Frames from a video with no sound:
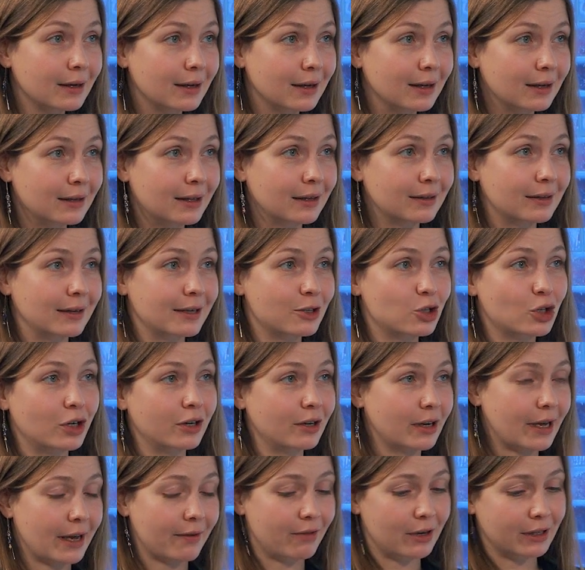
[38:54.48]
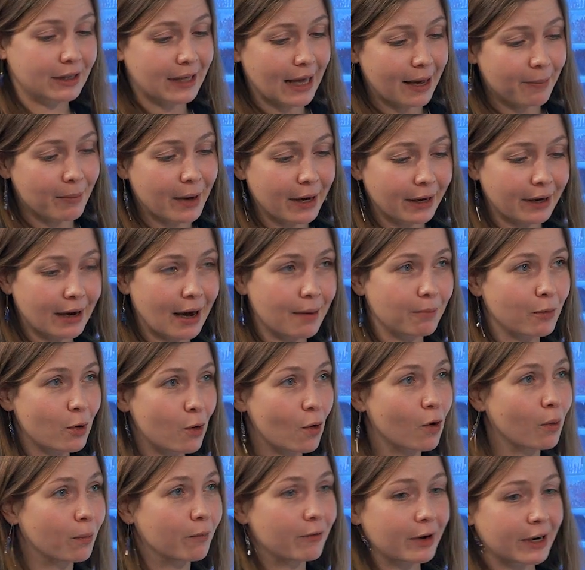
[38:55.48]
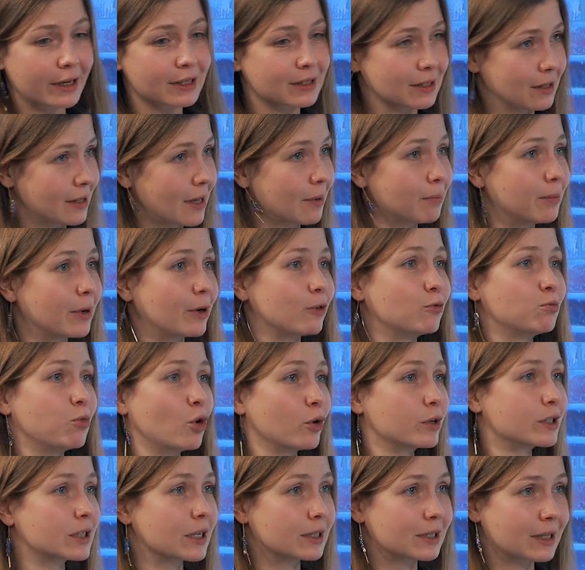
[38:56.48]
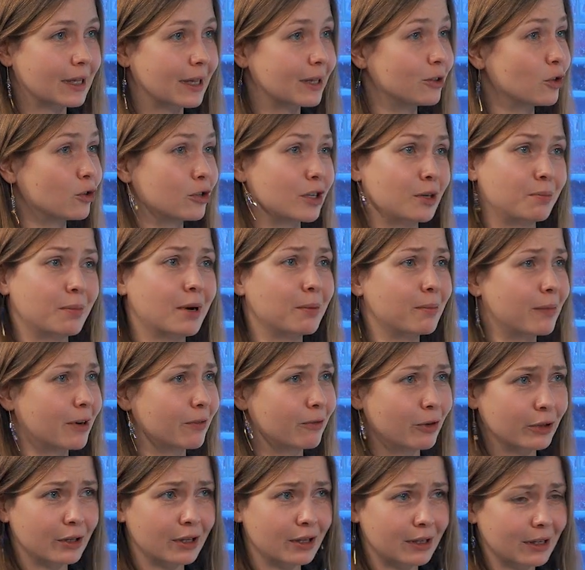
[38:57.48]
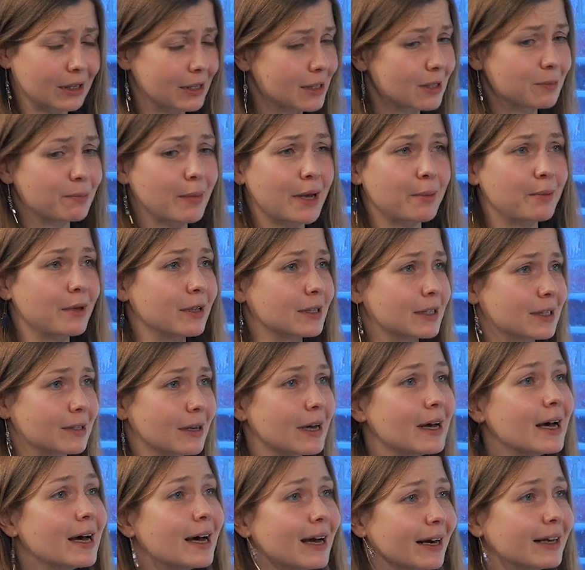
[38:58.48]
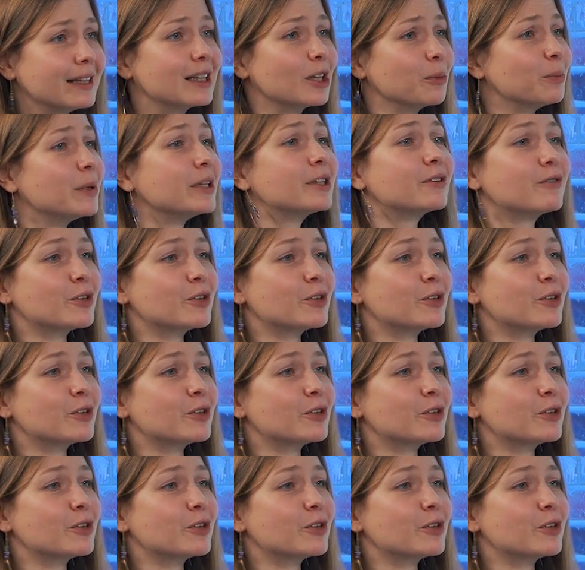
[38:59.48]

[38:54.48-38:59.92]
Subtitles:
that literally every time I come home there is a number of boxes and I don't remember what it is. Maybe it's a little bit of a